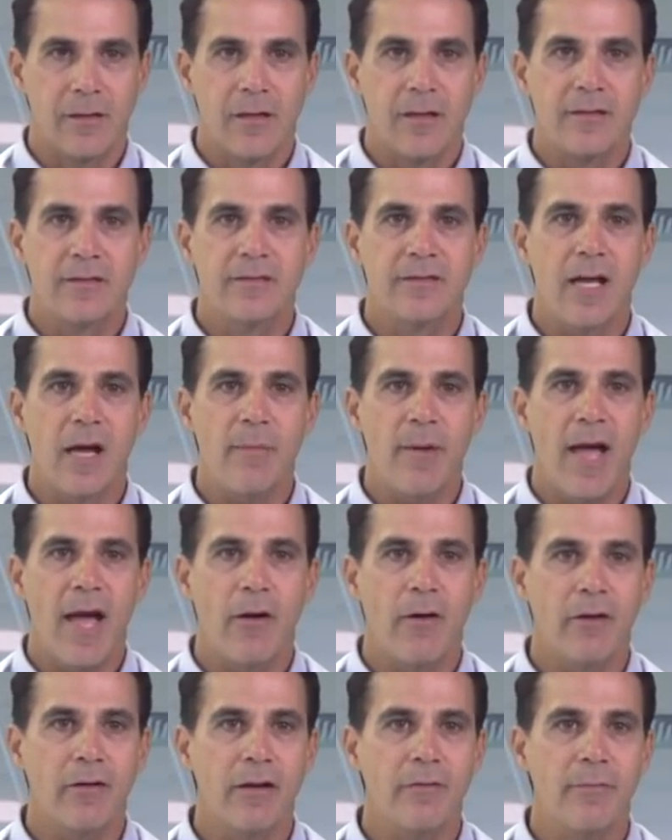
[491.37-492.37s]

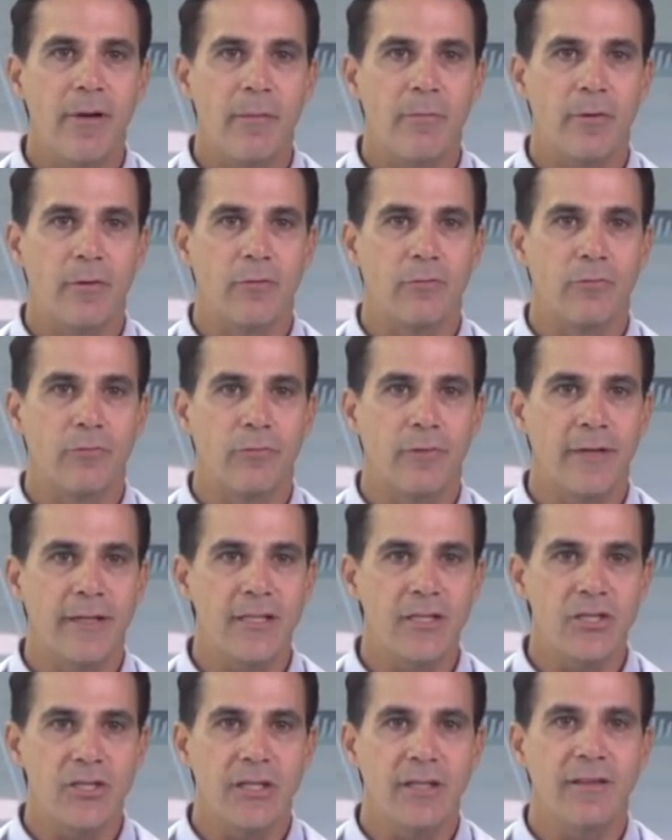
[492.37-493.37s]
Somehow I remember
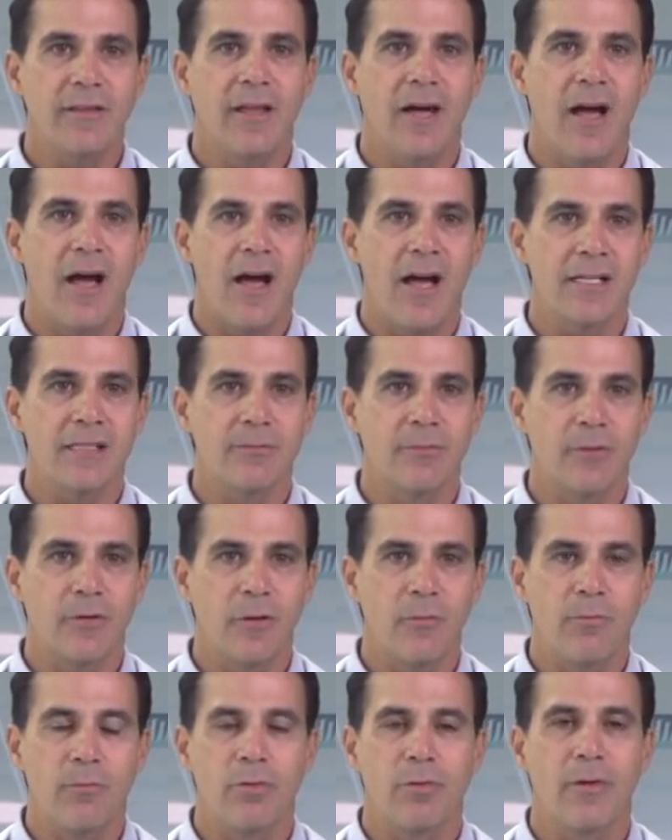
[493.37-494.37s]
reaching the
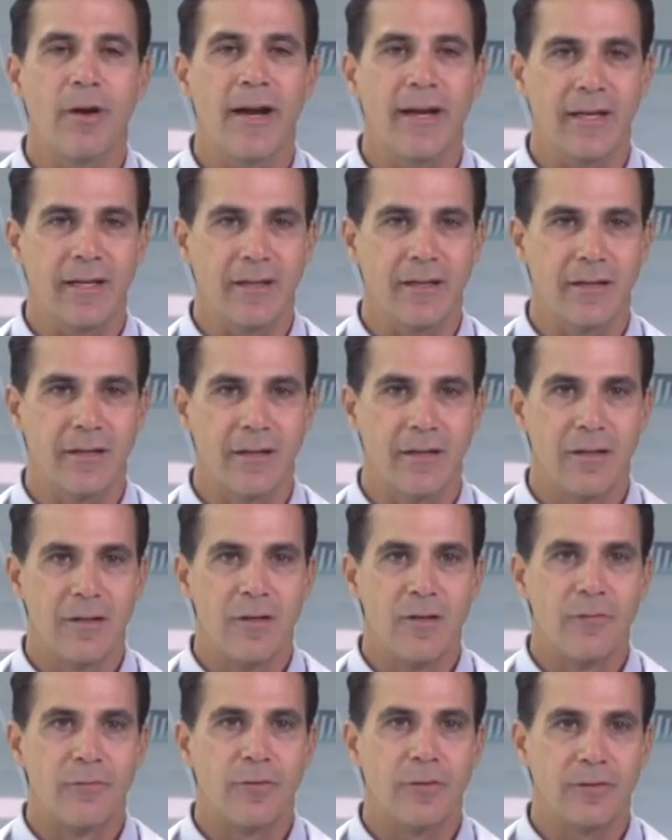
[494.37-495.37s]
hospital praying
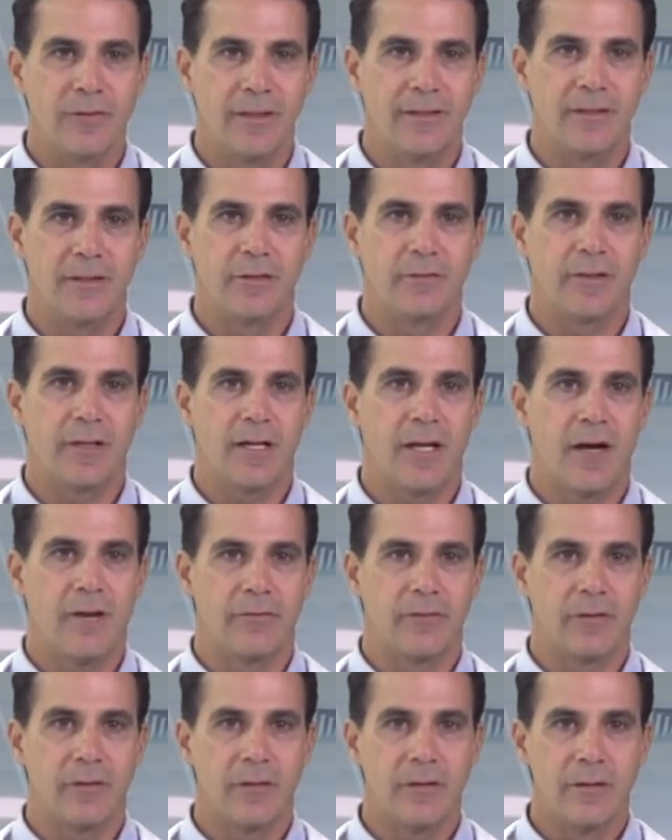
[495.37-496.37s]
for Linda to
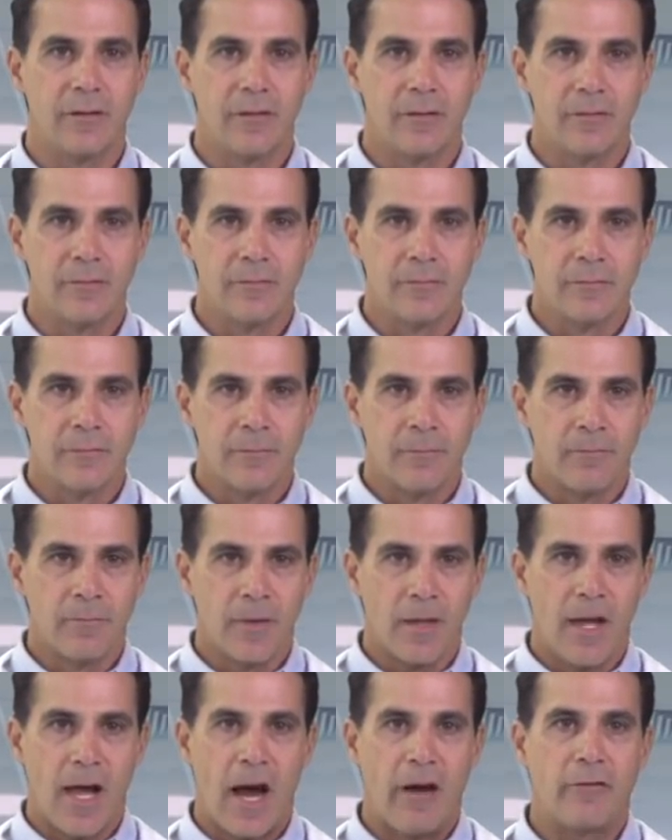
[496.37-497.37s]
recover.
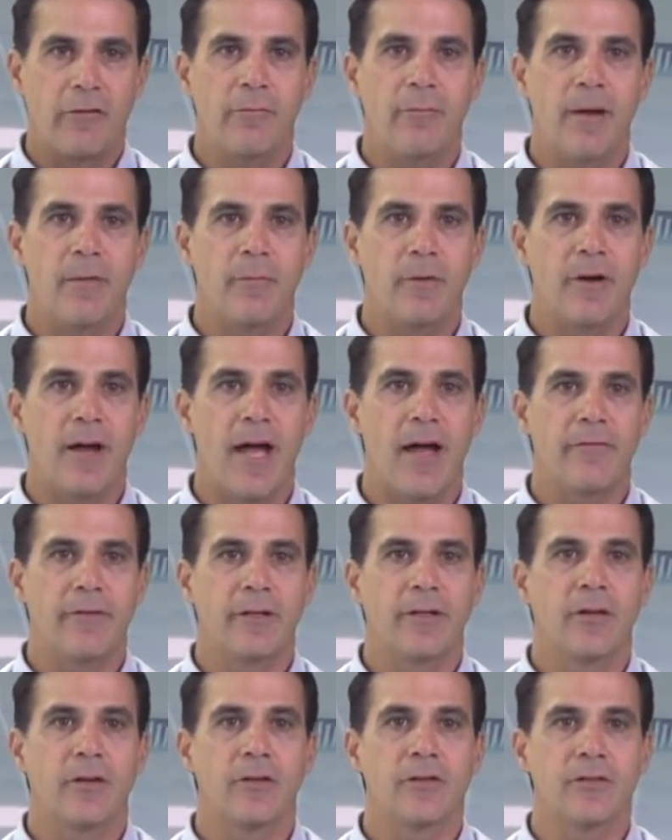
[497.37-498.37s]
I remember
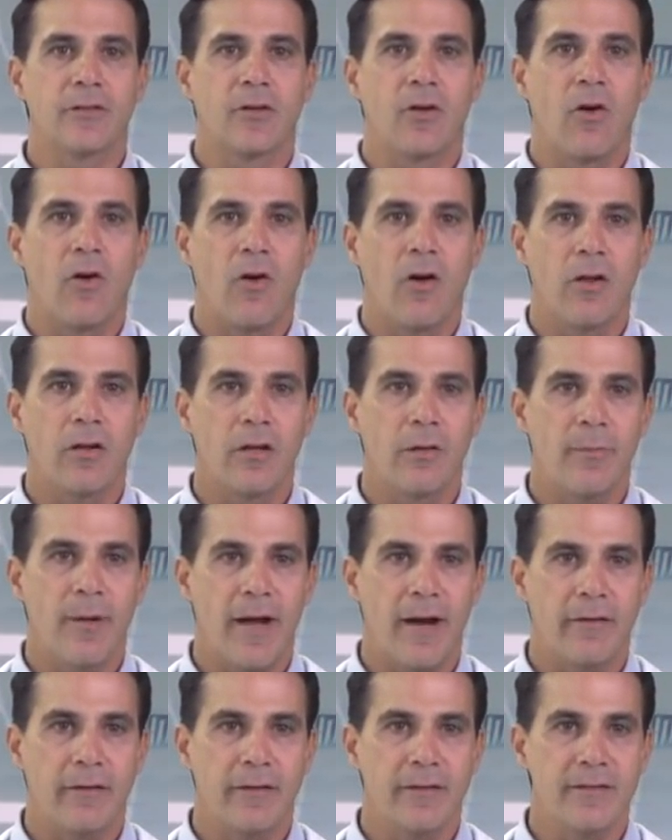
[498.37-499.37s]
having her to call our
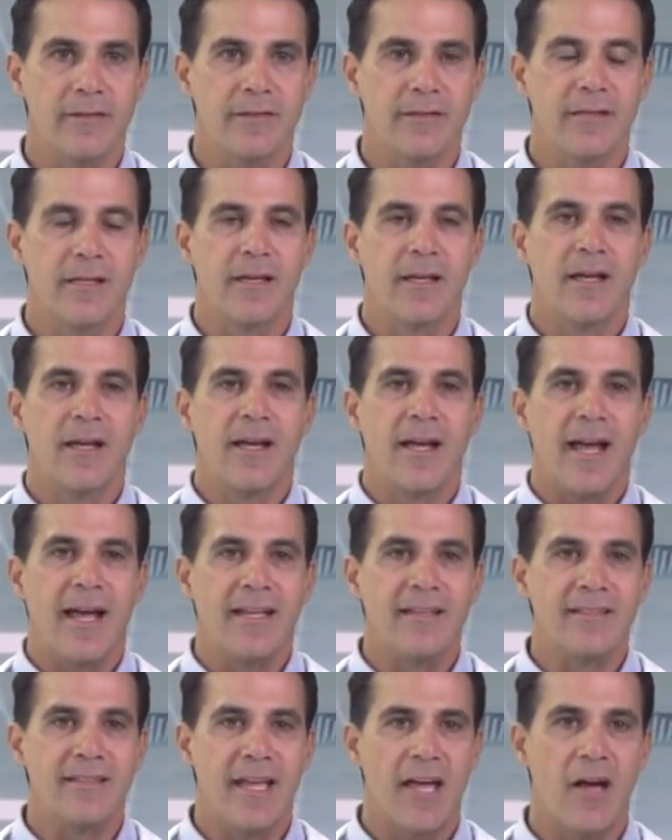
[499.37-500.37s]
parents
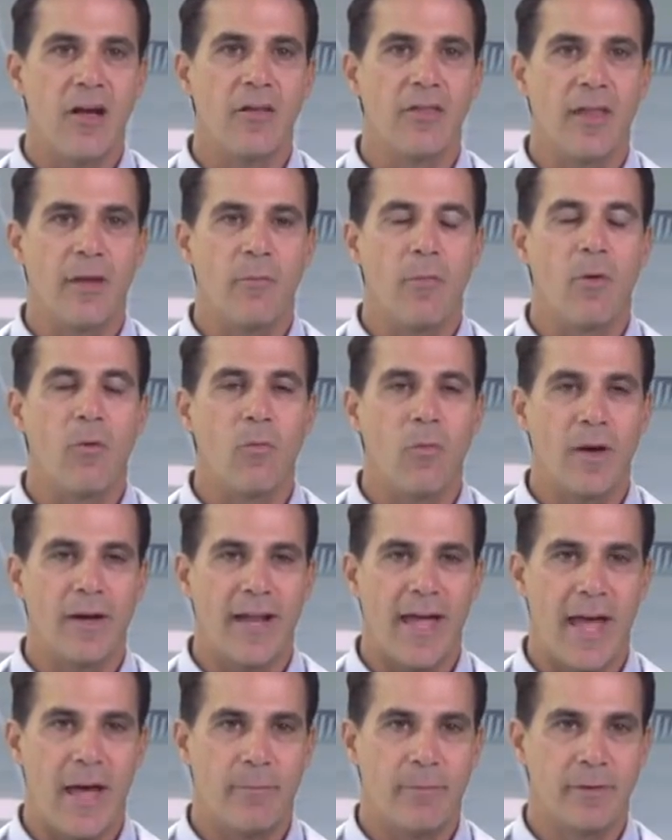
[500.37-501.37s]
and tell them what
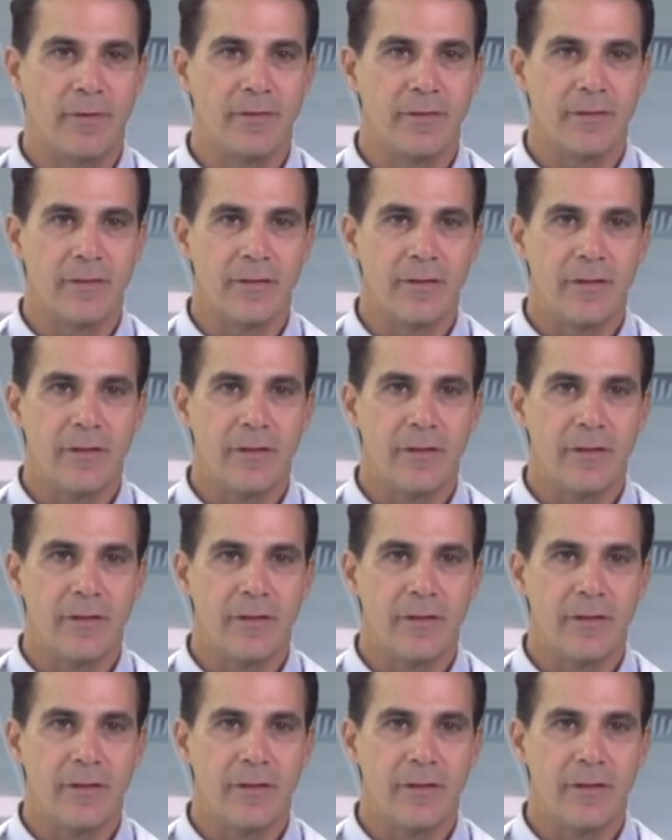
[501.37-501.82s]
happened.